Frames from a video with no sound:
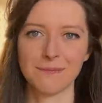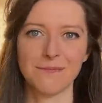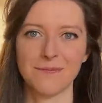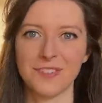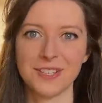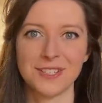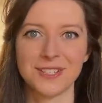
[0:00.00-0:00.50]

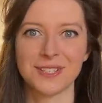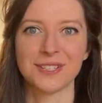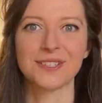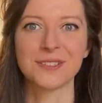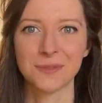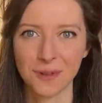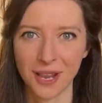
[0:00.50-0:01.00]

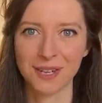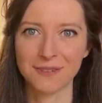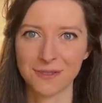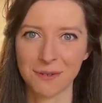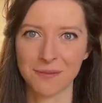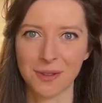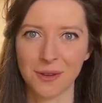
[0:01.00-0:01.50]
visitors away
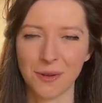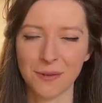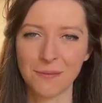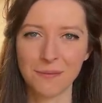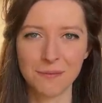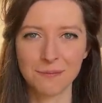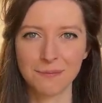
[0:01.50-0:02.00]
from your
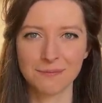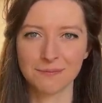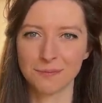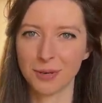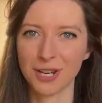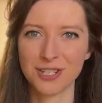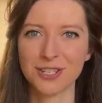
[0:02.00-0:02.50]

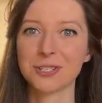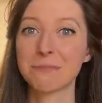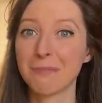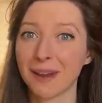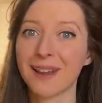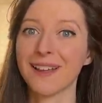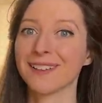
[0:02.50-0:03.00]
precious
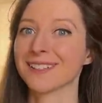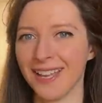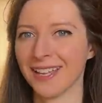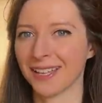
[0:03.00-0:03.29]
plants.